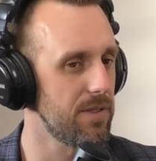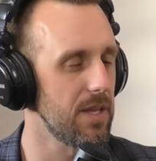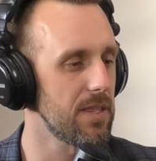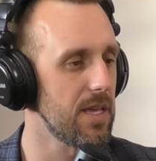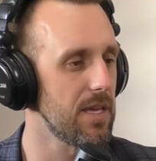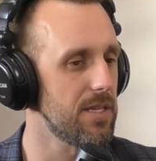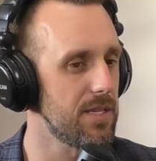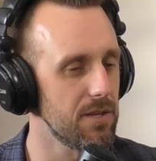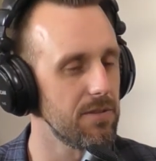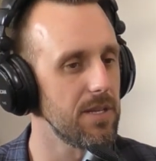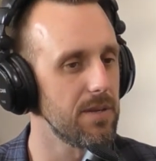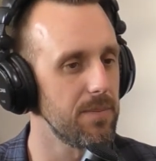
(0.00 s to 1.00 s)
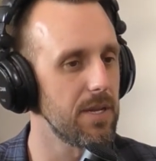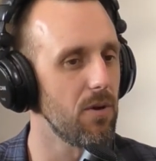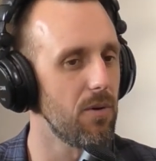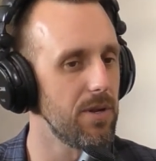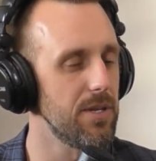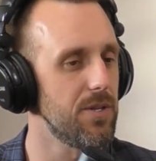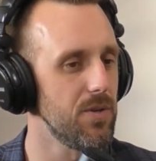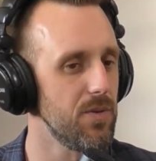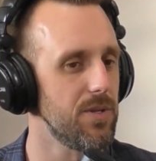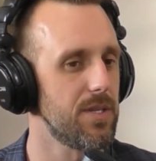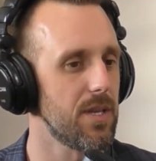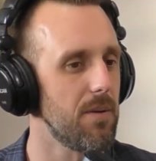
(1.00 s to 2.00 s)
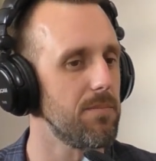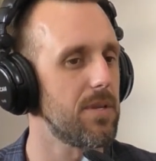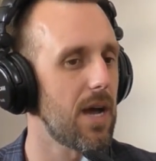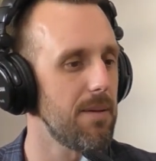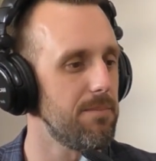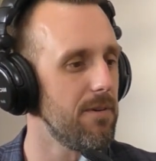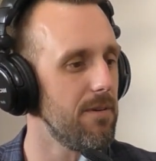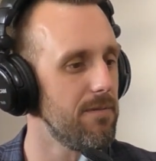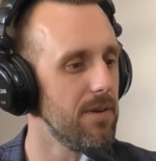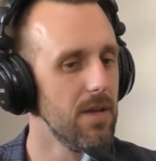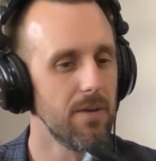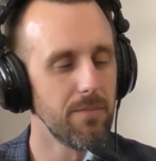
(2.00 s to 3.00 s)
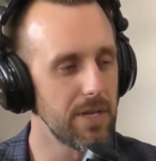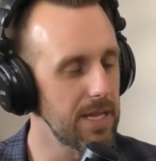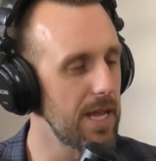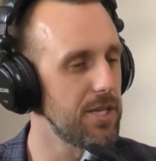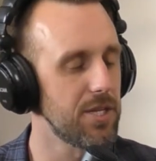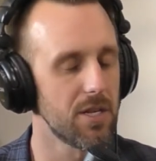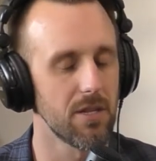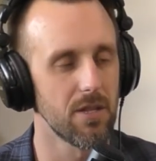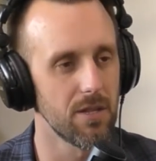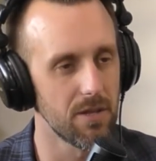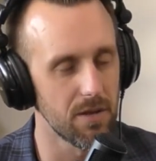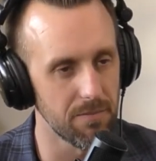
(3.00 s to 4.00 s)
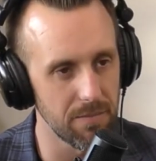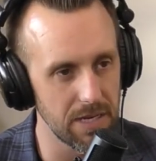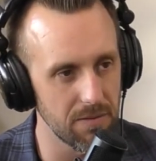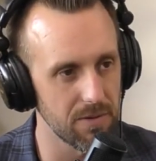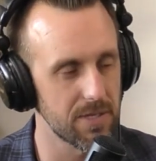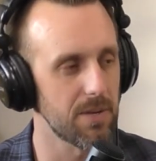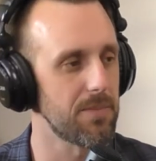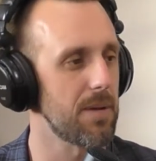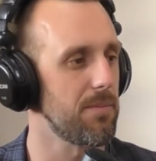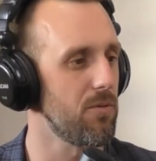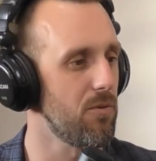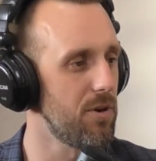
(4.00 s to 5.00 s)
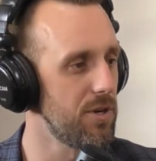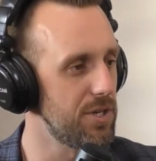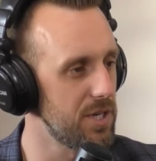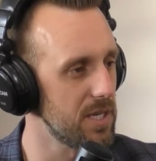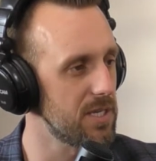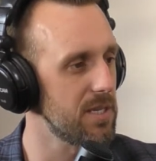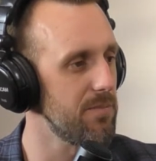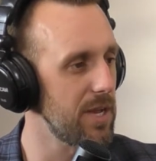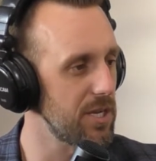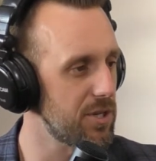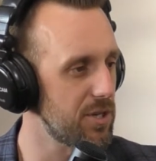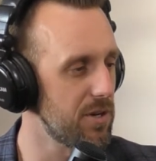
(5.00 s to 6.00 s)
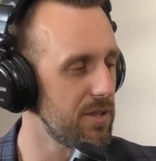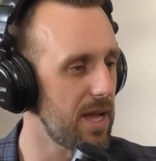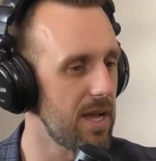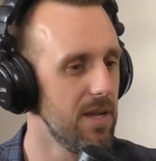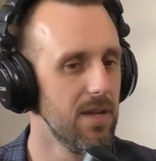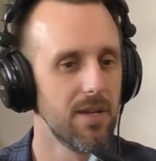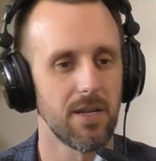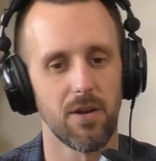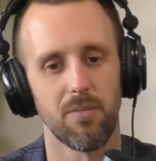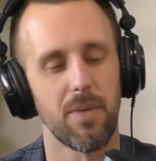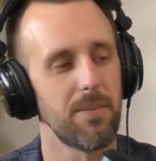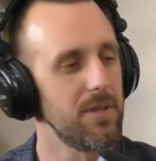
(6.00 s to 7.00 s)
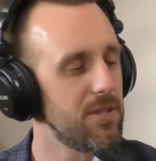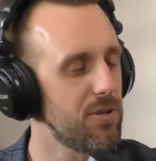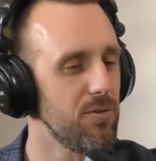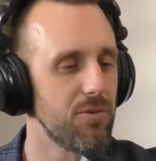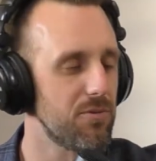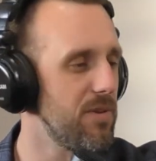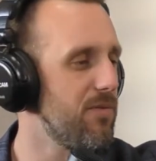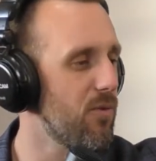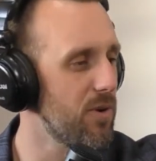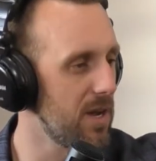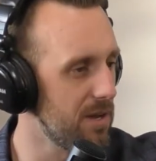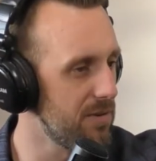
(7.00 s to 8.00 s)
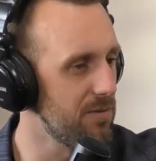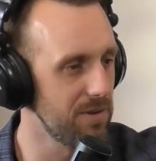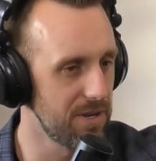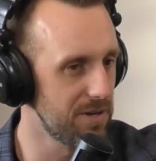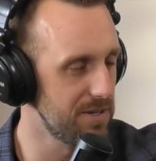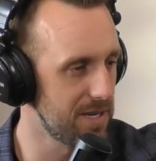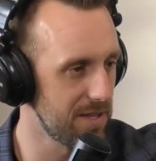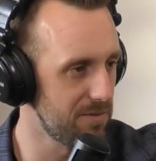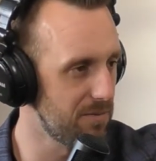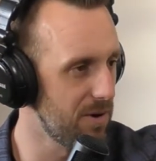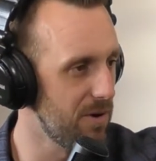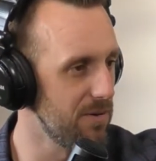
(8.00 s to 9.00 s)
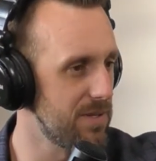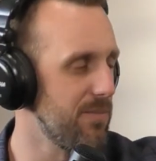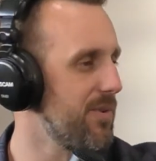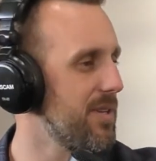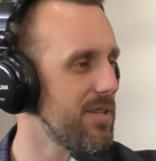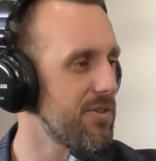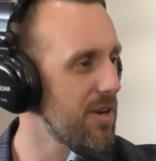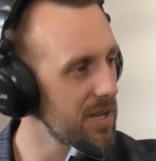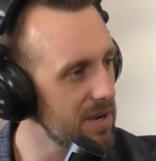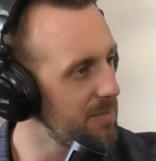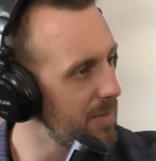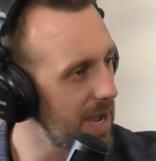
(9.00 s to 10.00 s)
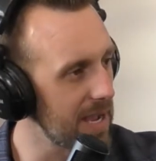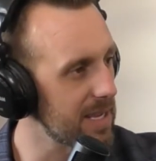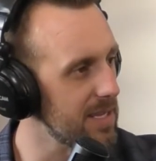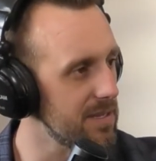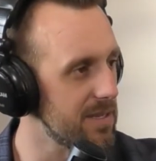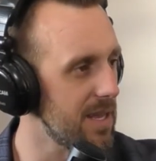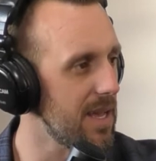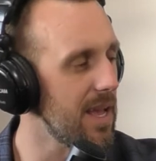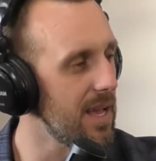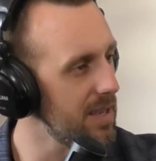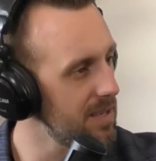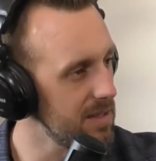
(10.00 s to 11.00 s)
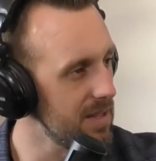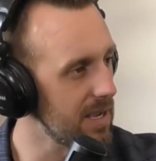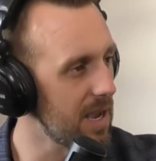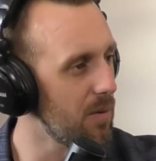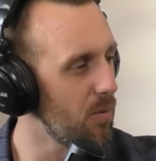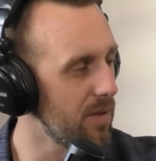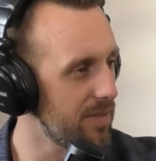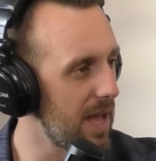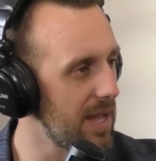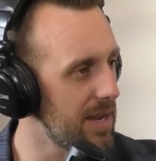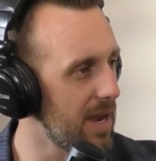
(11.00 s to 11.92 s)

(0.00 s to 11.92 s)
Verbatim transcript: think they still need to be going to some type of mediation, a uh, meeting with some type of lawyer, just to make sure that you know maybe two, three, four down years down the road, someone doesn't try to come back and say, hey, like I want that